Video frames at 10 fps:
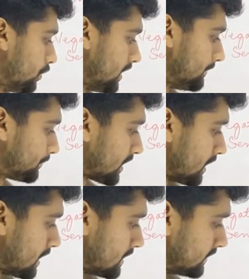
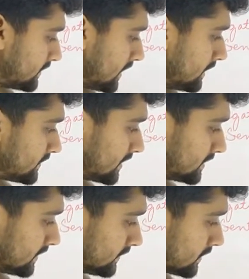Okay. Second
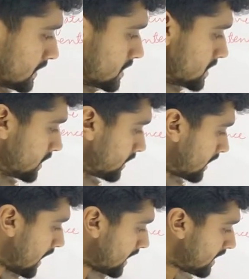sentence.
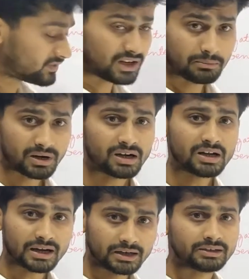Here I have
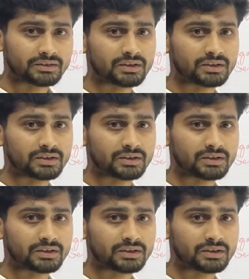deliberately added